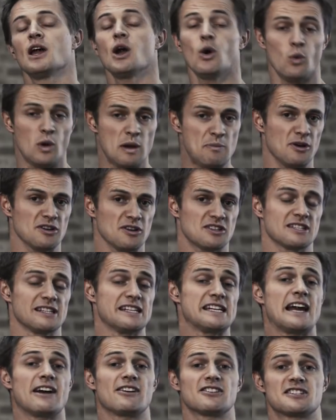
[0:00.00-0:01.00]
We personally
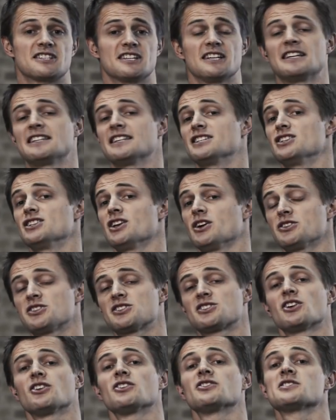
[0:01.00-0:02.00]
guarantee that no
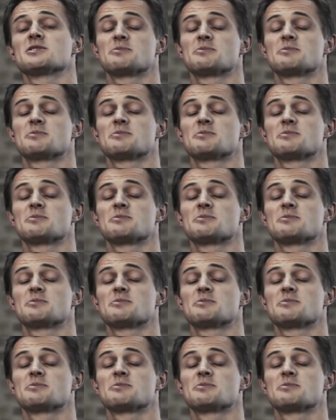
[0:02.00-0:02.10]
stone has